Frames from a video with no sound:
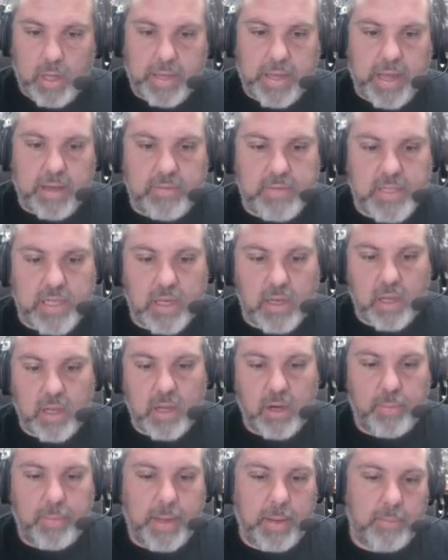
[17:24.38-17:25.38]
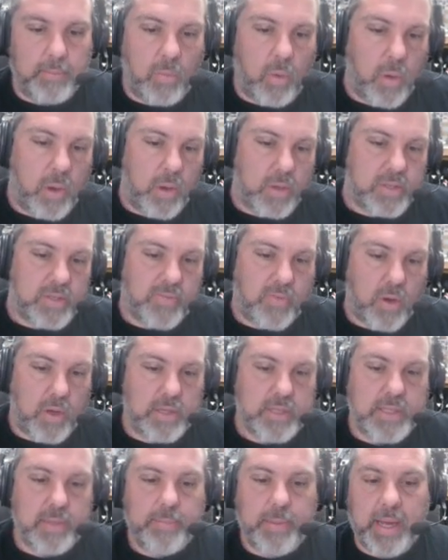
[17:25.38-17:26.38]
gives it a little bit more as far
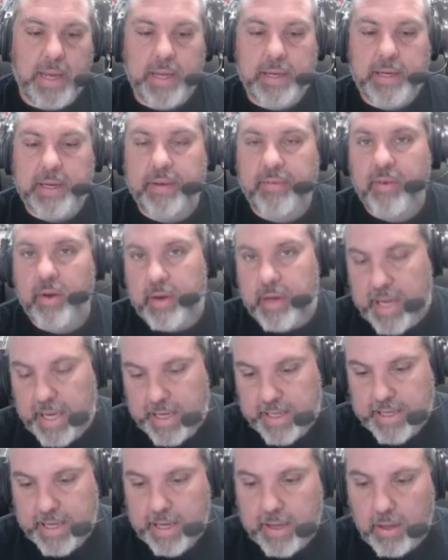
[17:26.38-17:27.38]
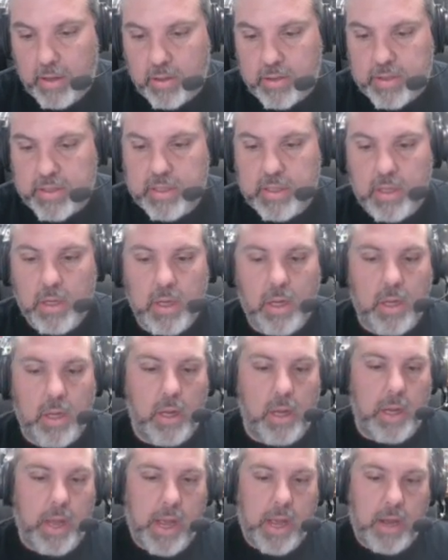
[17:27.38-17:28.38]
as it being different details
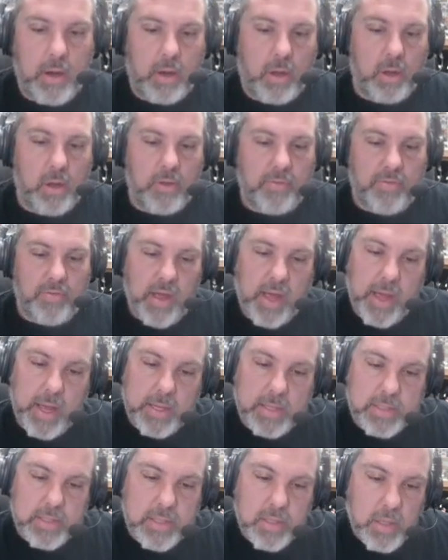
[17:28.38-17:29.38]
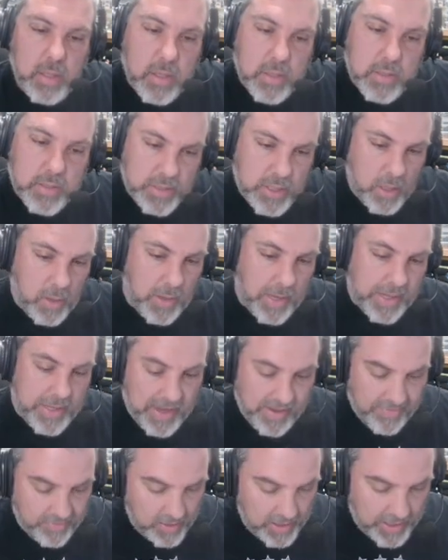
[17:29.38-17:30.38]
and all of that. So I
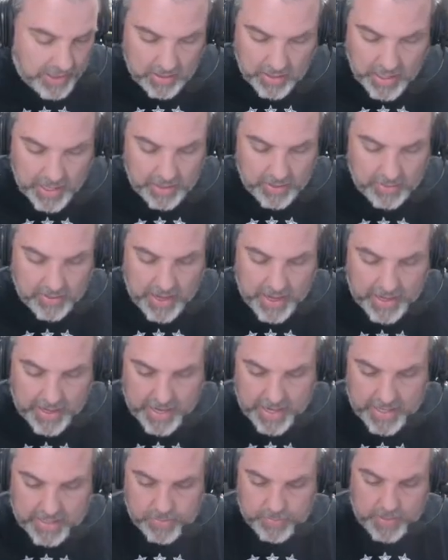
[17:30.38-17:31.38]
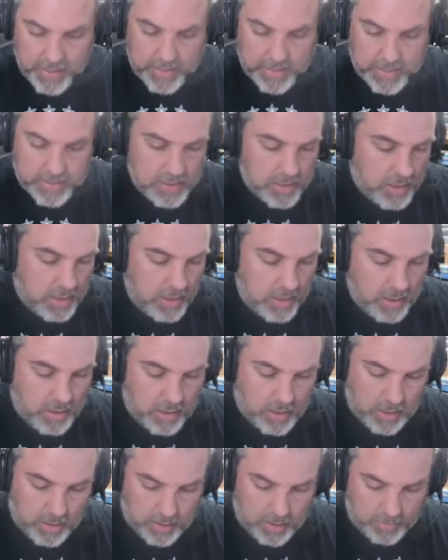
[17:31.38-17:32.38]
definitely like that aspect.
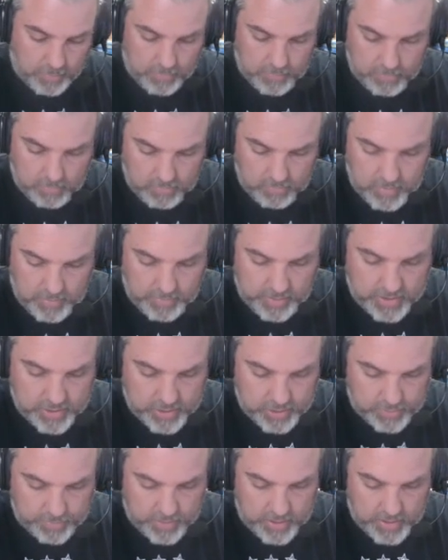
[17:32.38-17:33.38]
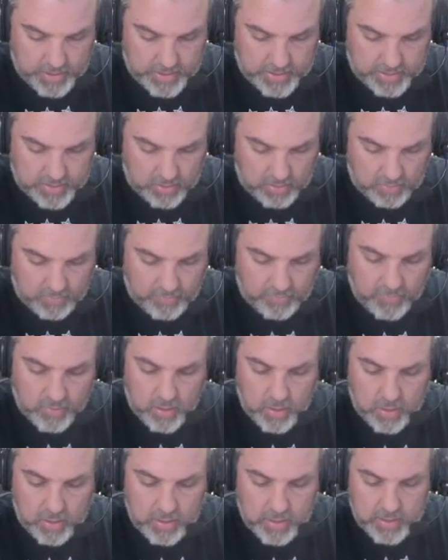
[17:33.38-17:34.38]
Let me just put this over
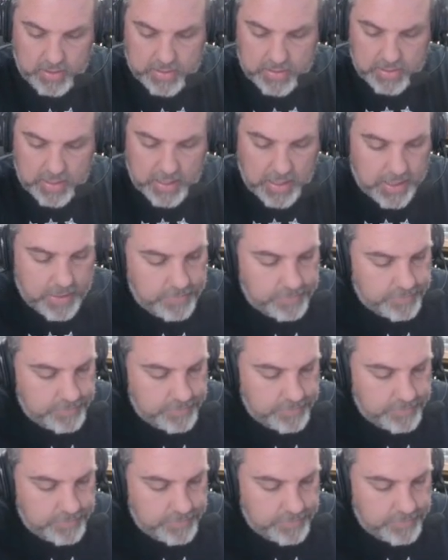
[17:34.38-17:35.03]
on this side.